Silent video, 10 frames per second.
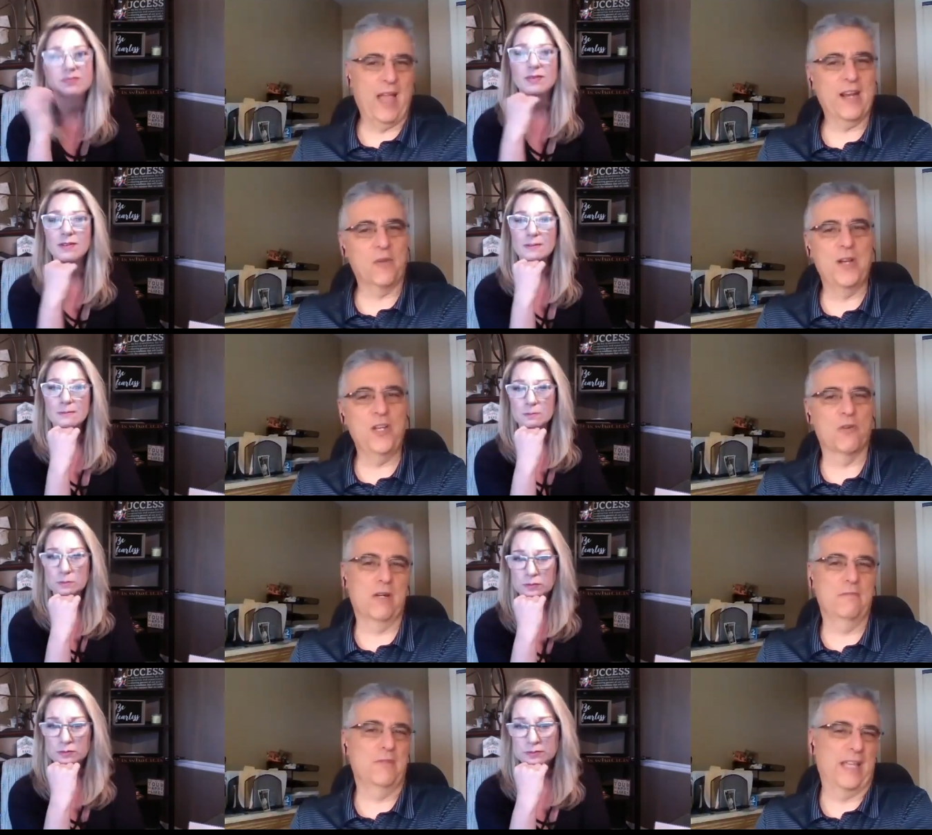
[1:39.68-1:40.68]
Speaker 1: athletic when you
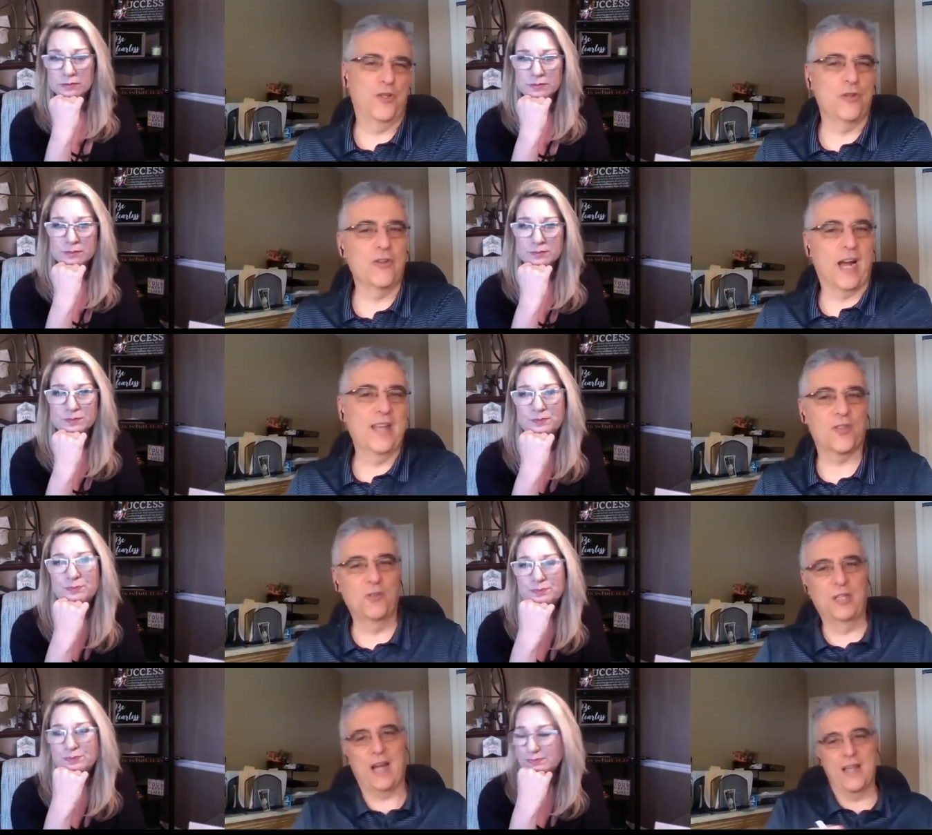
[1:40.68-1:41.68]
were in like junior high
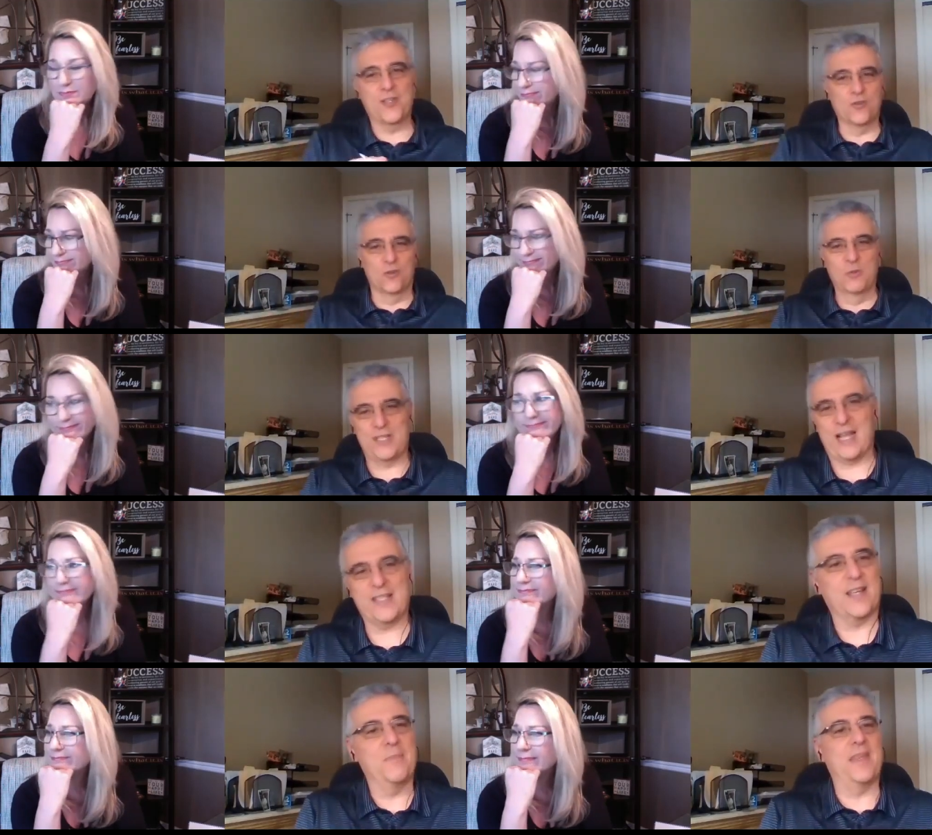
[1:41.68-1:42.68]
school and high school? Was
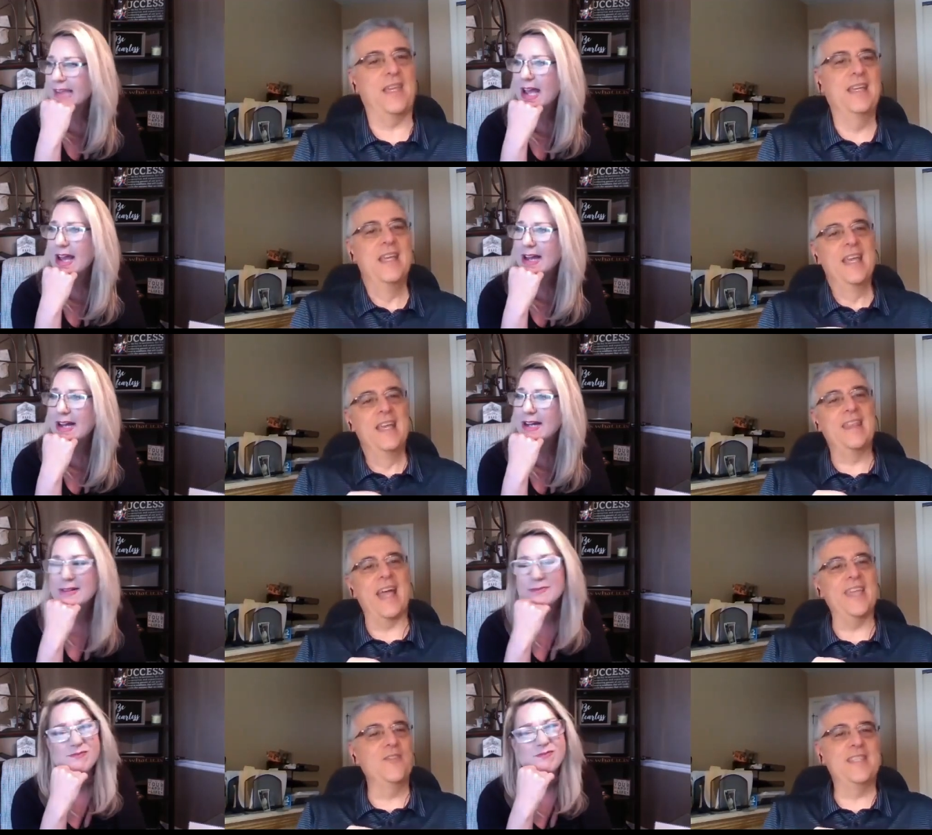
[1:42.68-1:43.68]
that something yeah.
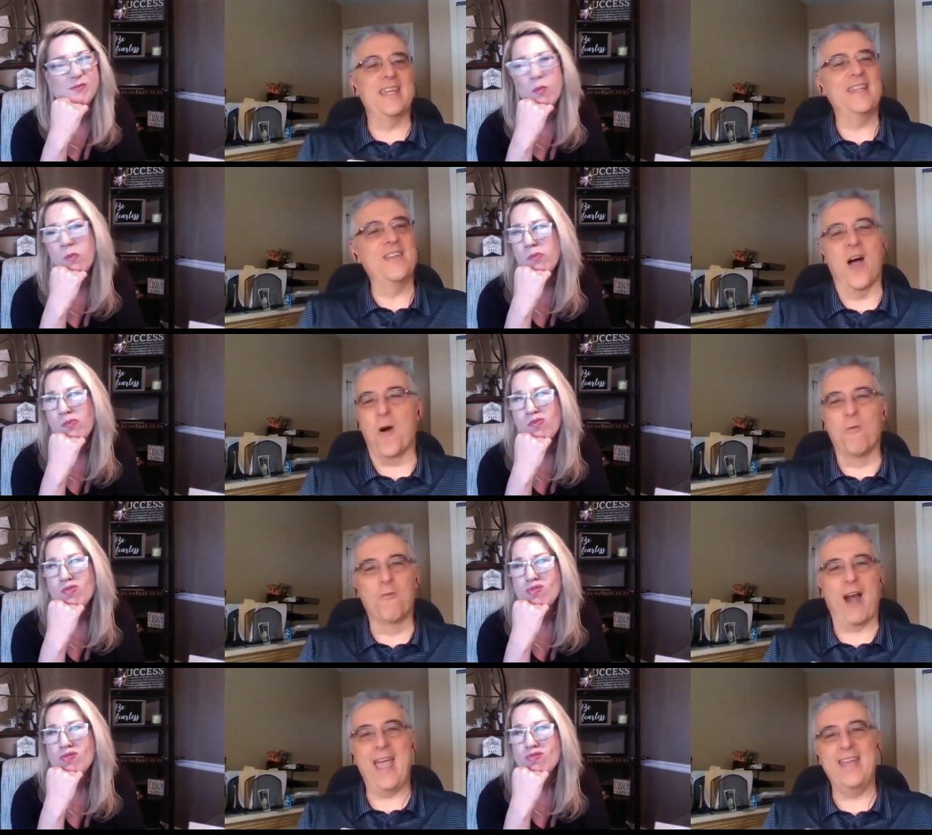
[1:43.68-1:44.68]
that you did?
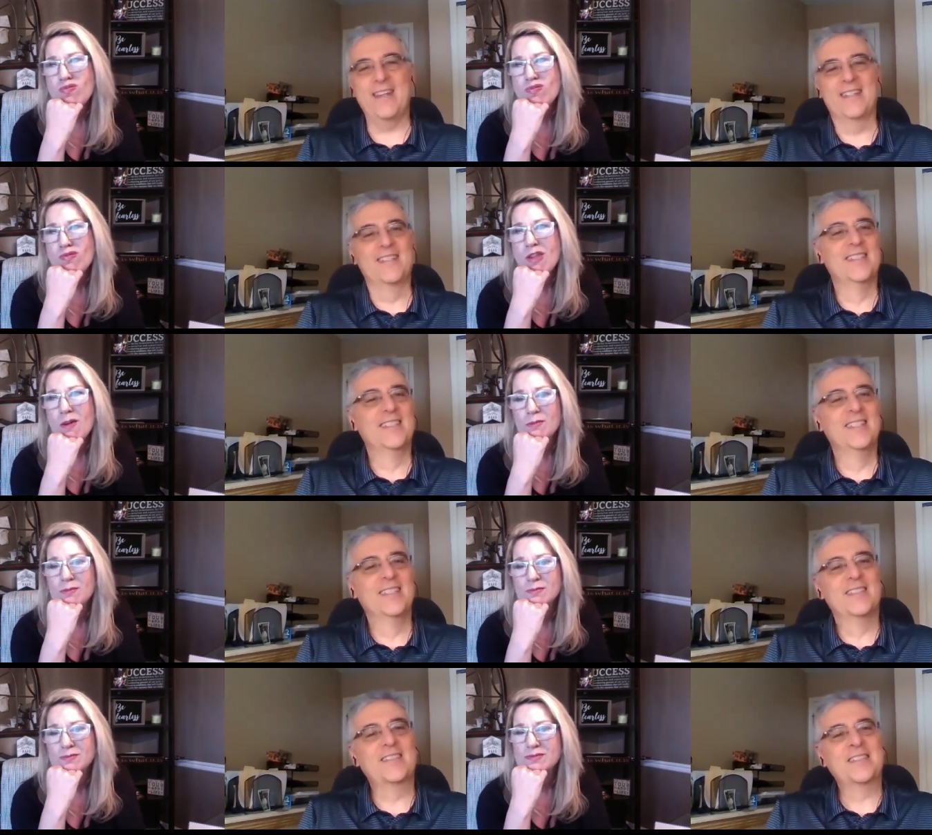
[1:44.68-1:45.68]
No, right?
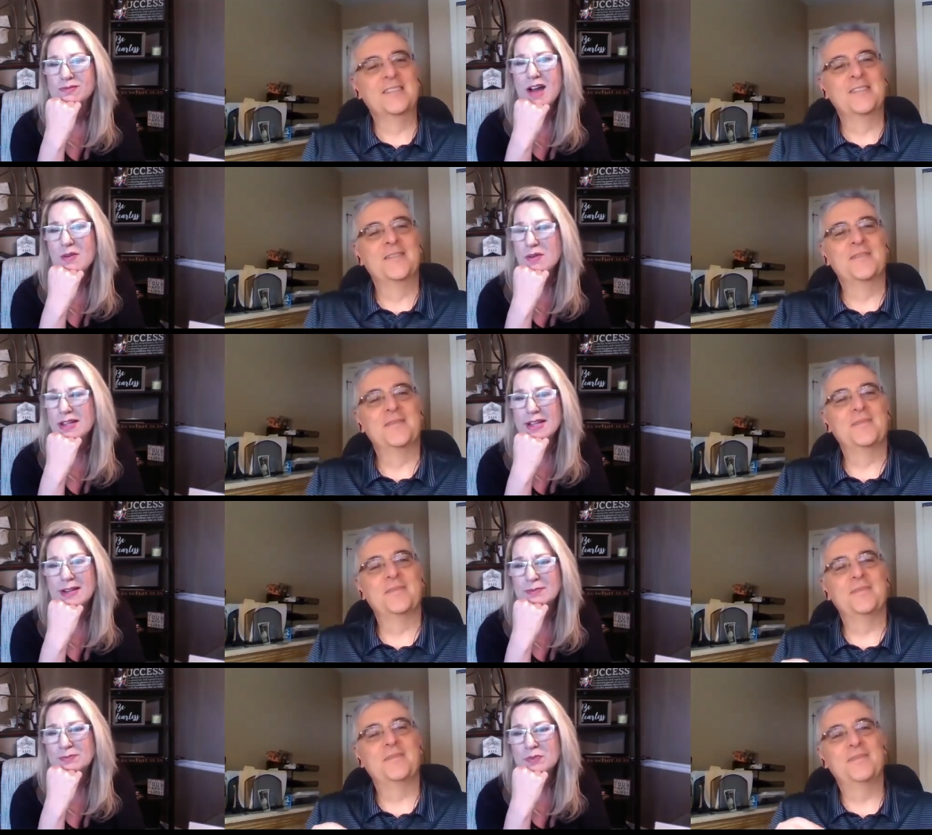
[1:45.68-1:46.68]
Speaker 2: not really.
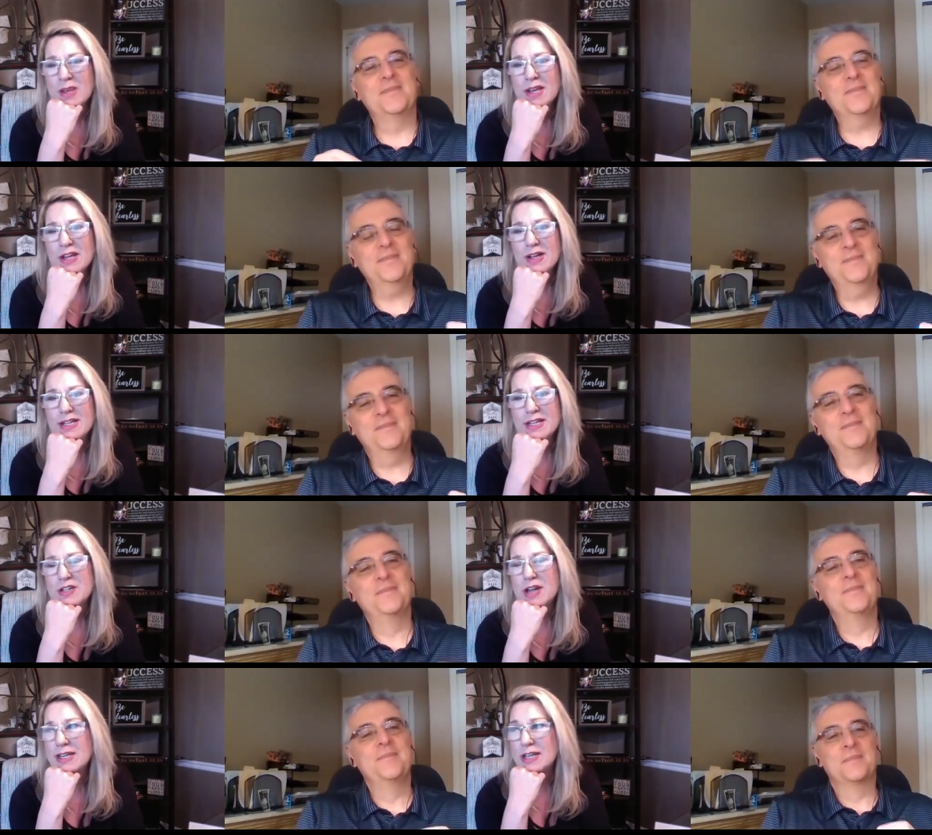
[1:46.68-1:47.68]
You know, I did I
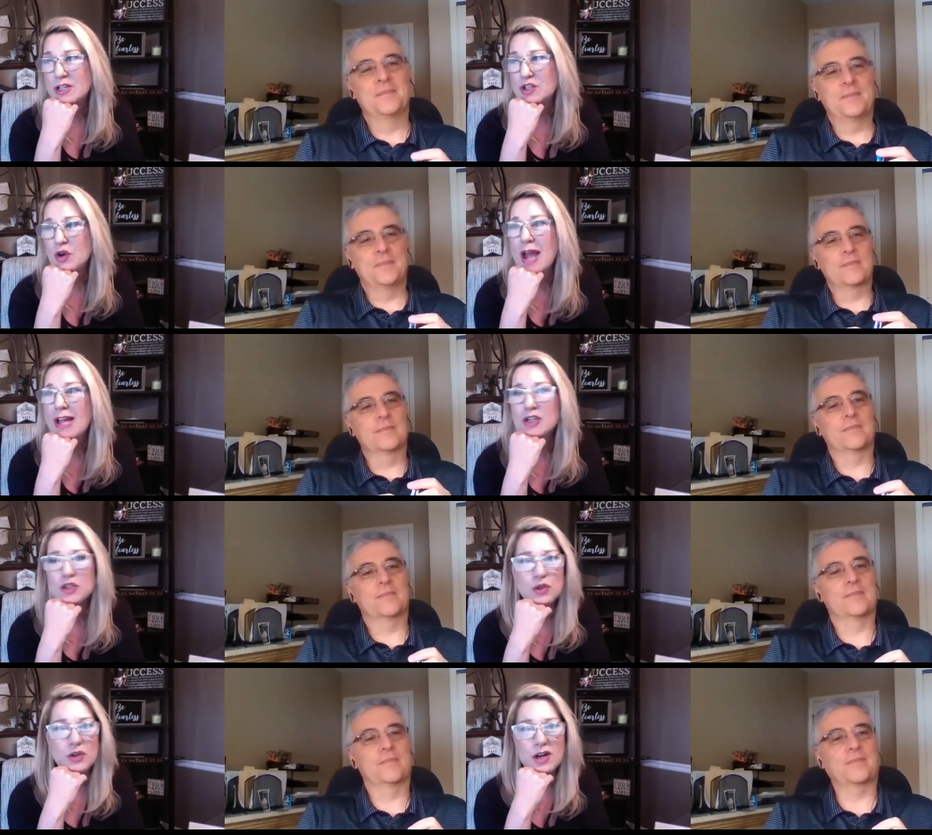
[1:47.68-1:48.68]
did track in
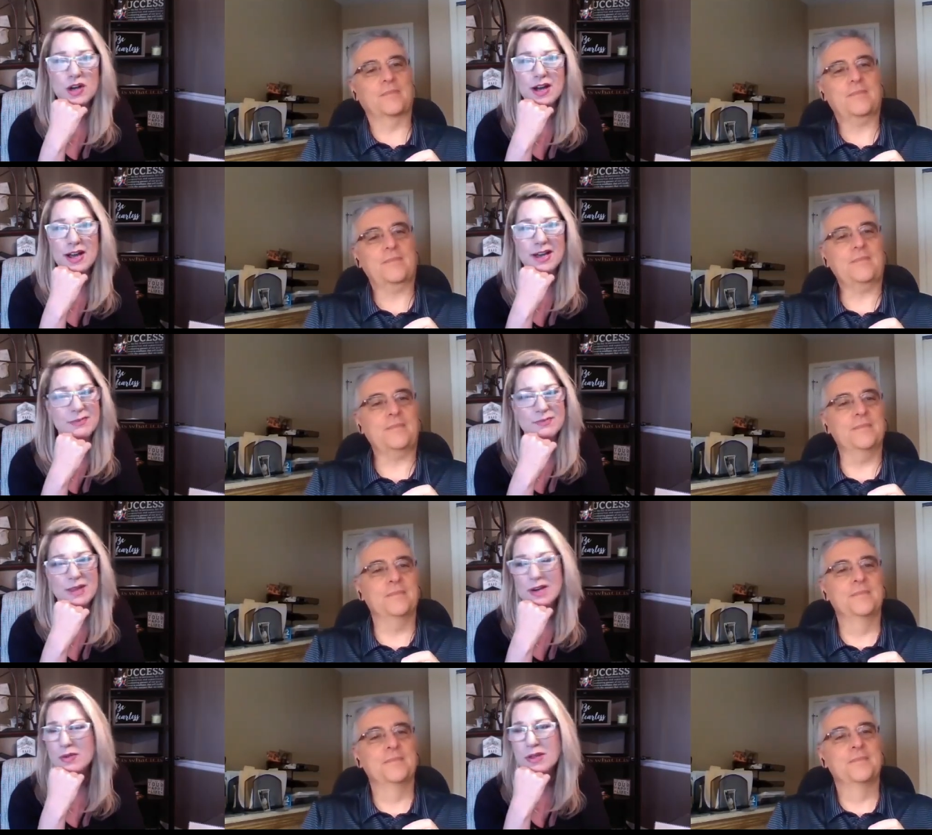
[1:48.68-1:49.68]
junior high. I
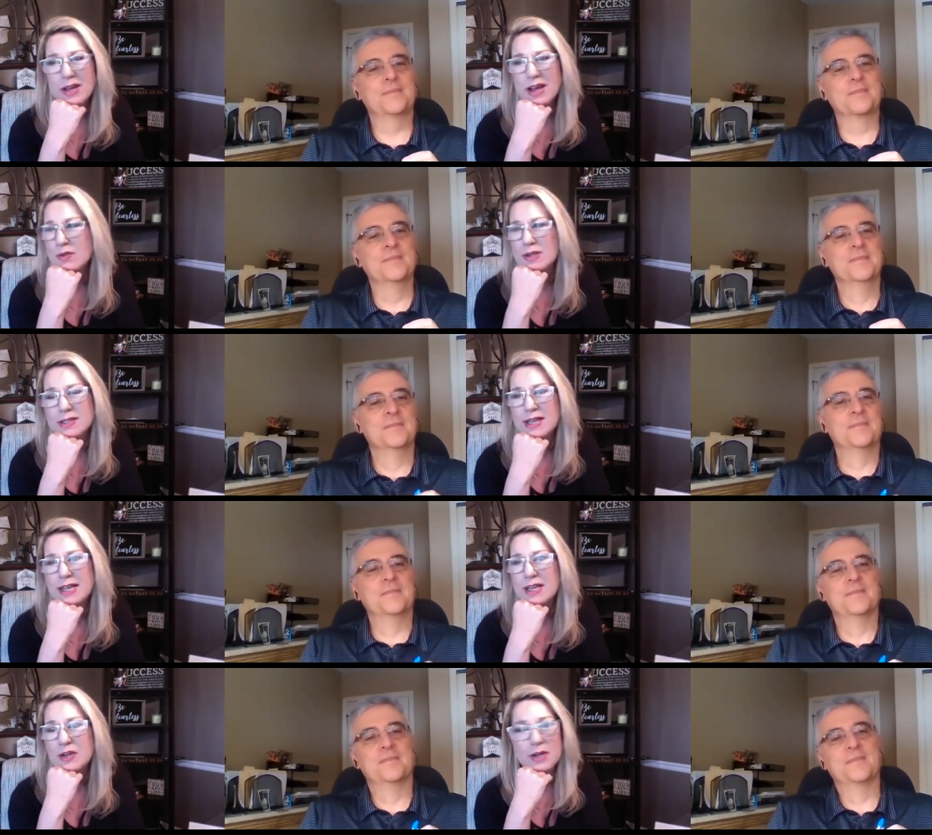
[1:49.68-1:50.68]
don't think I was any
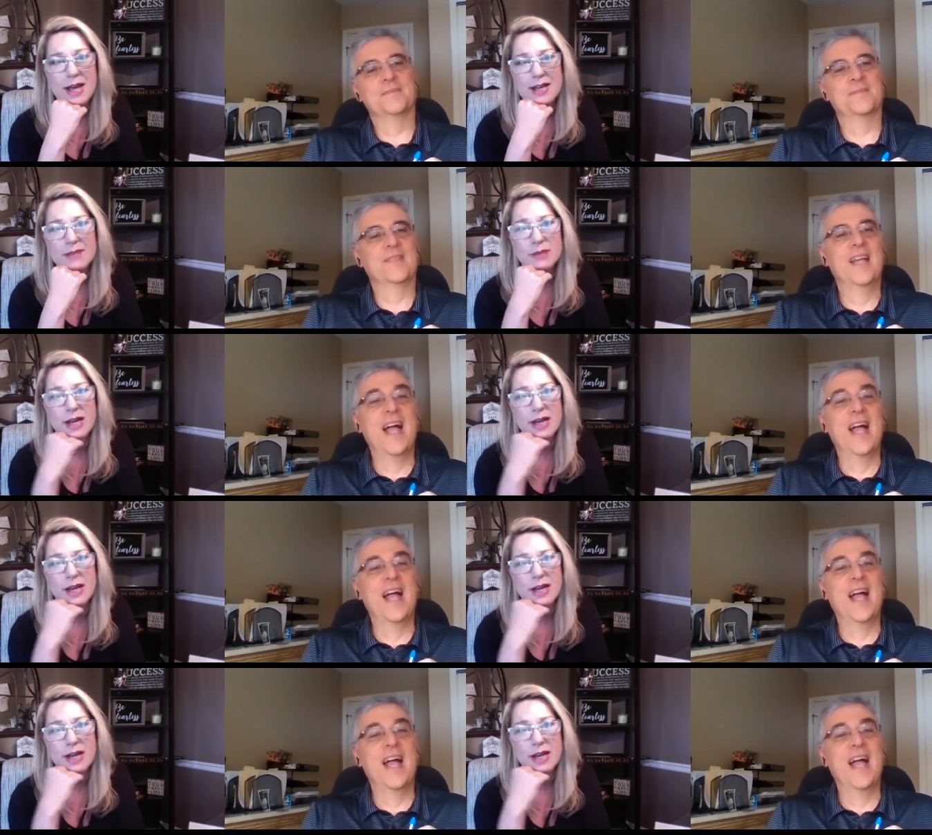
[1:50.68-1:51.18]
good at it, but I